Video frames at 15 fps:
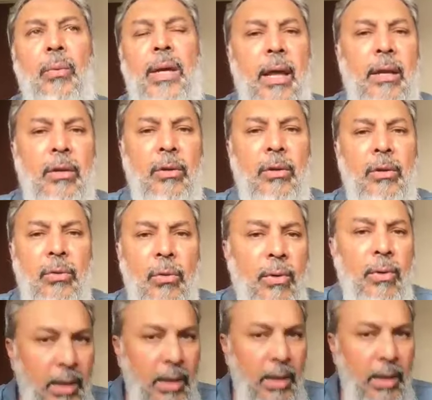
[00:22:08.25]
can
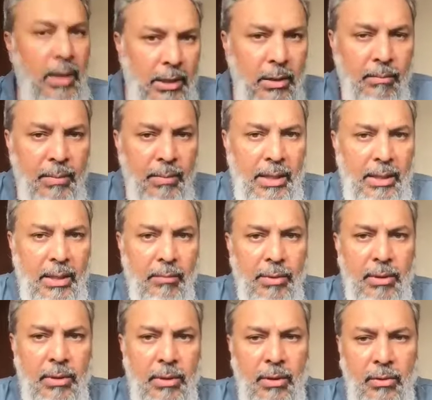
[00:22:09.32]
do regional
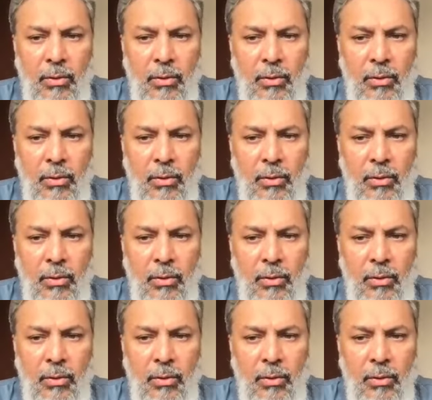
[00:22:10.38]
meetups.